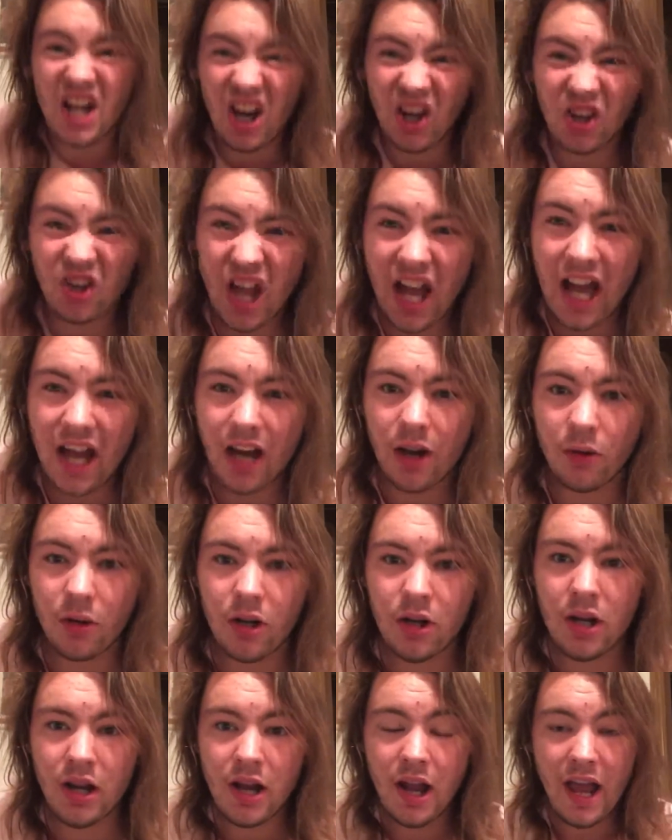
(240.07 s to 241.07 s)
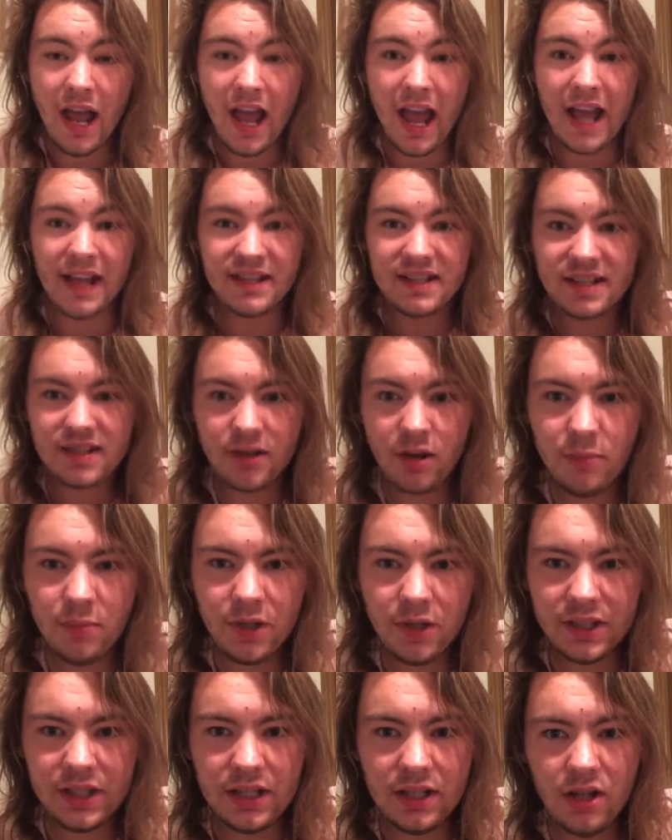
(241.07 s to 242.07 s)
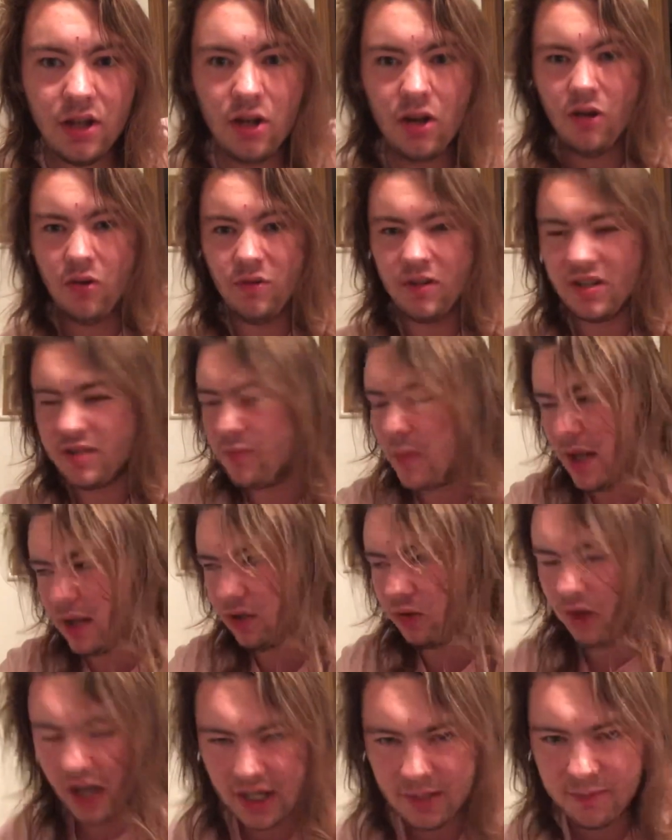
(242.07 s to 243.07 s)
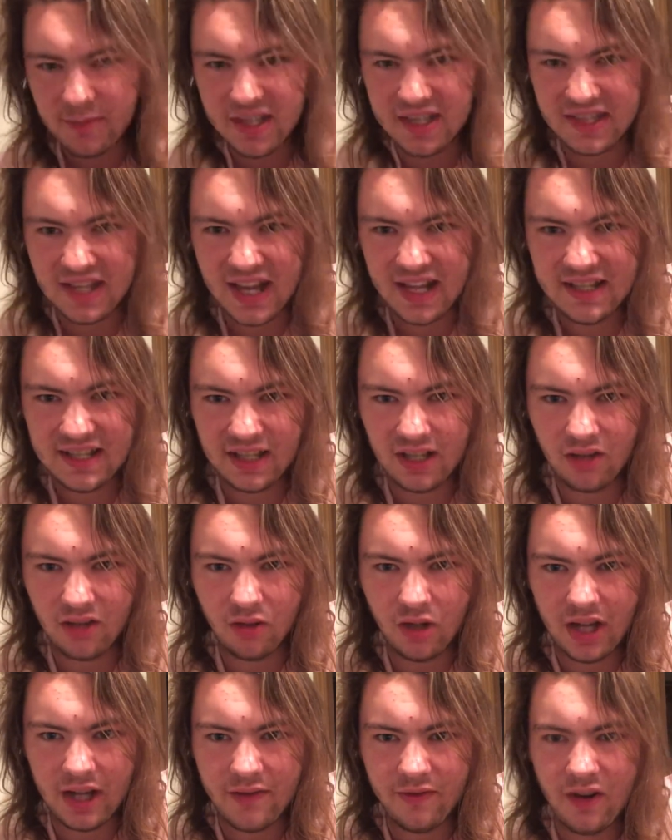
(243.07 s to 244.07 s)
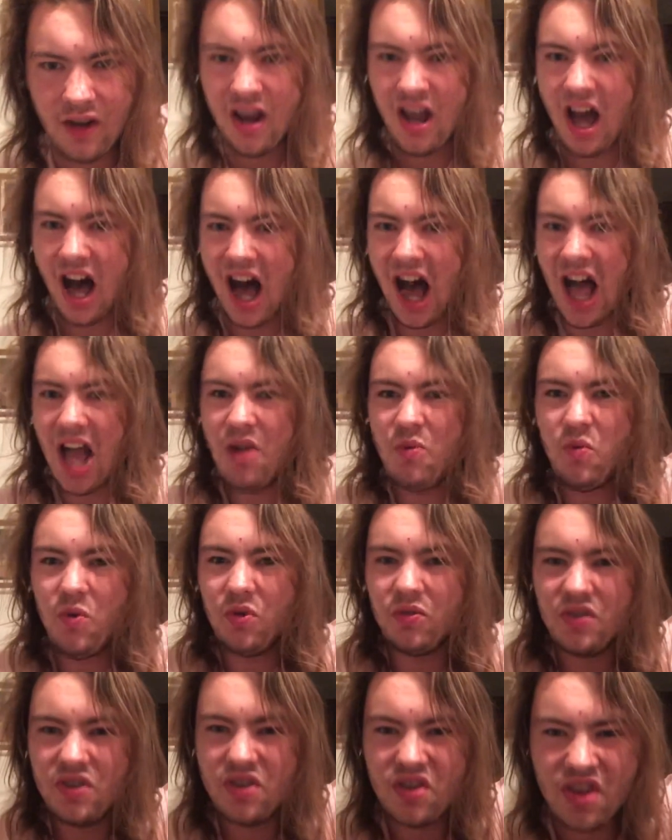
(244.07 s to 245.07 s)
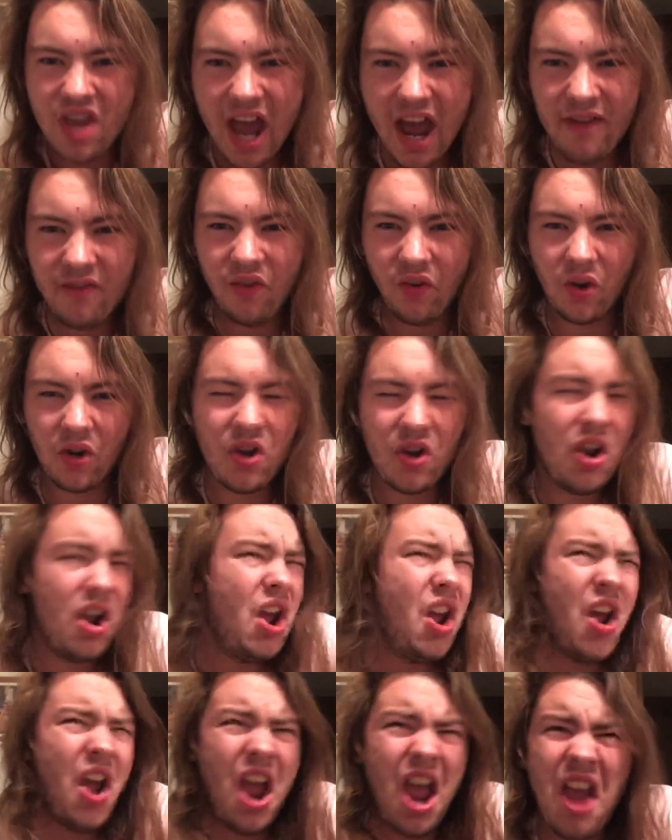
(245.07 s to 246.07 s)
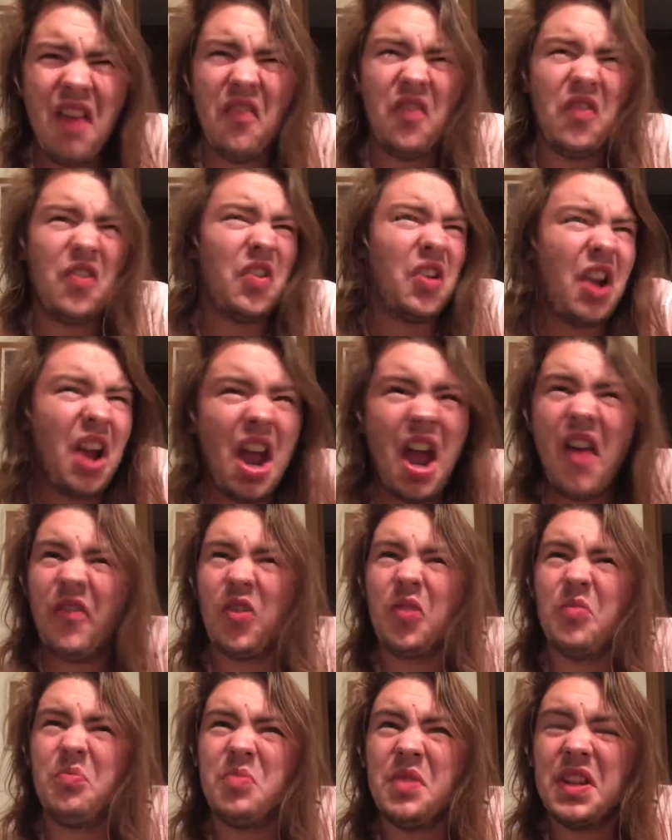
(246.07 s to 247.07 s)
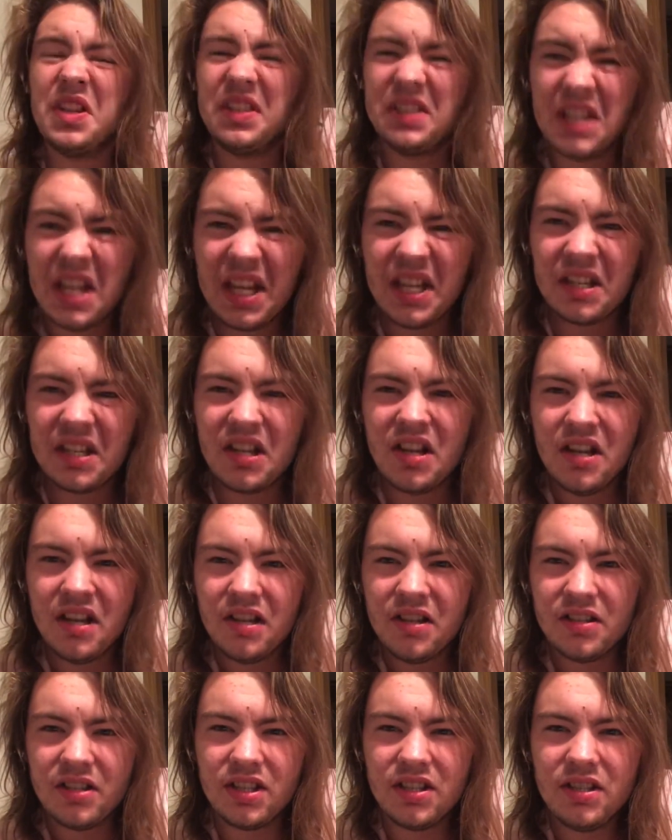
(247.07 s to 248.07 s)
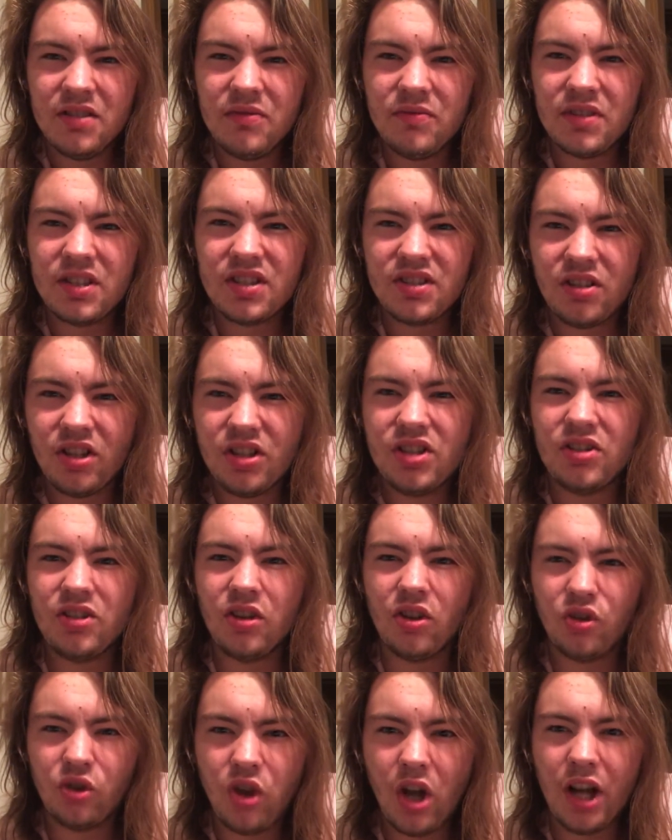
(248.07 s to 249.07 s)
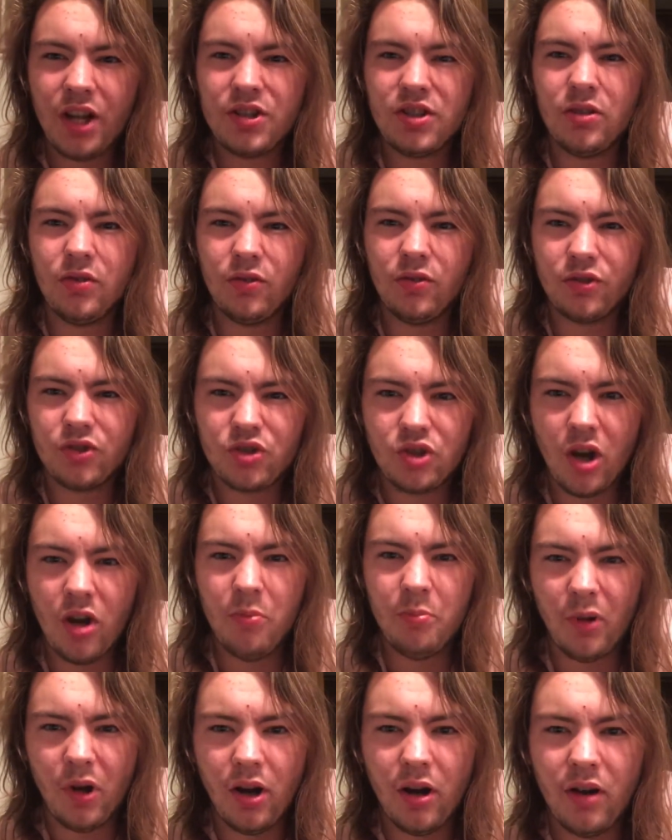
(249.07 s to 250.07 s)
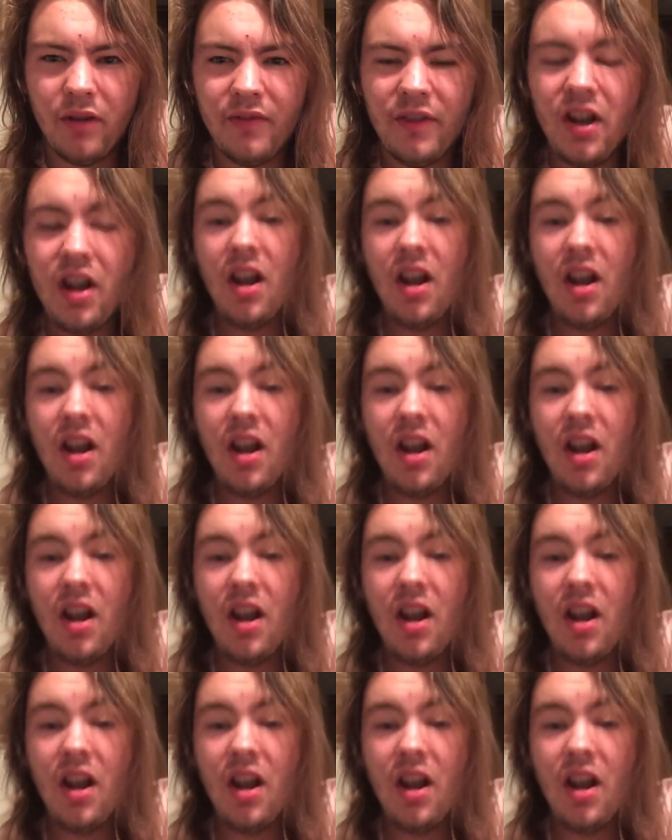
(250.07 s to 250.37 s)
allow. As somebody who has made a lot of mistakes in their life, I will never, ever, ever begin to use such the logical jump of,